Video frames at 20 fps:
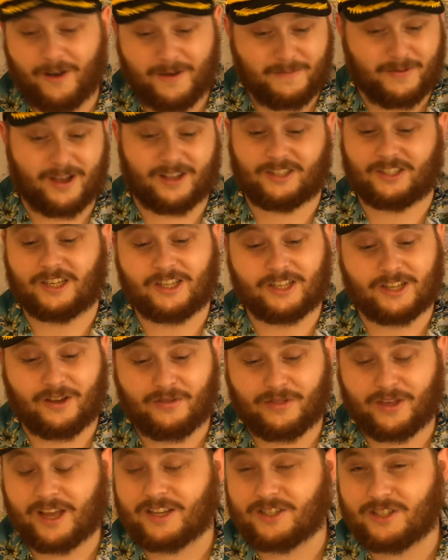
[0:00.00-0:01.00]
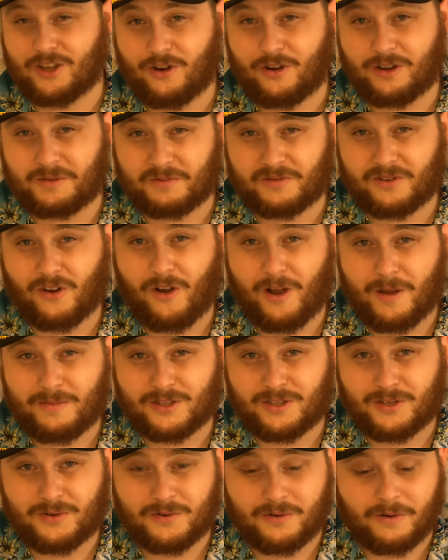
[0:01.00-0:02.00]
personally don't think it's a crisp crime
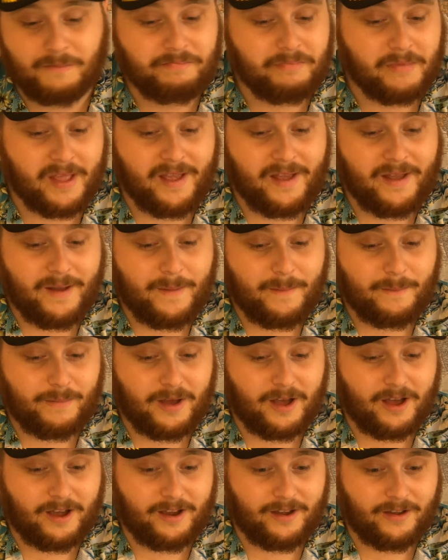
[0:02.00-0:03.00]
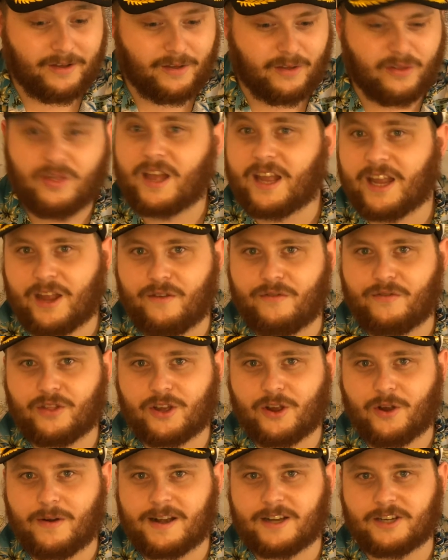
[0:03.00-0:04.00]
at all. But thank you for
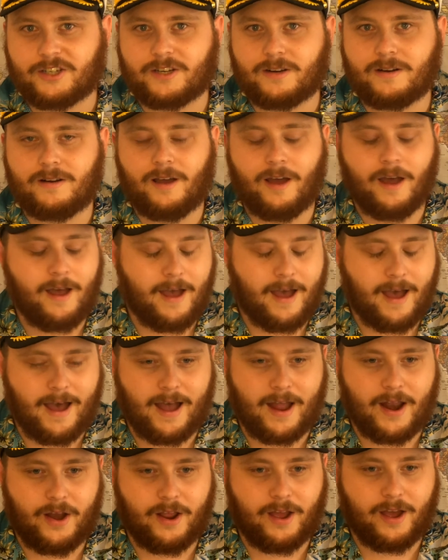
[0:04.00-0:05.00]
the question, and